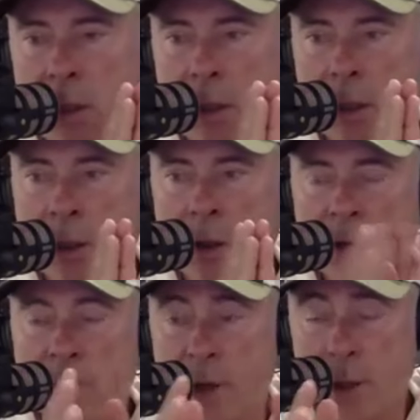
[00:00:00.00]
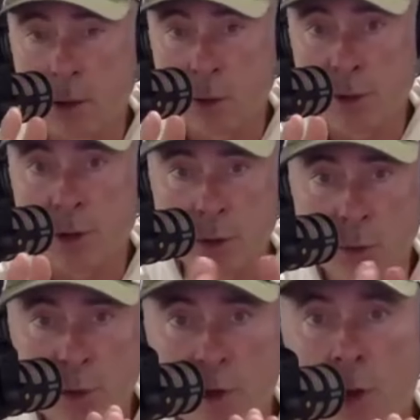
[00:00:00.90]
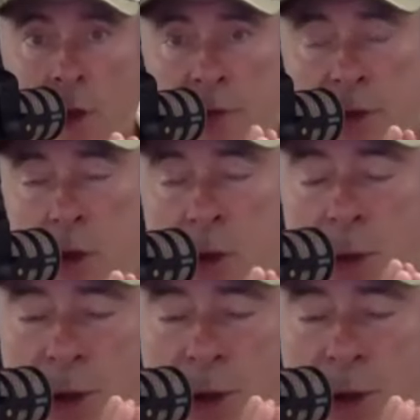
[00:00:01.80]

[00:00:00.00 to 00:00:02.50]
a guy that I've had a little bit to do with over time.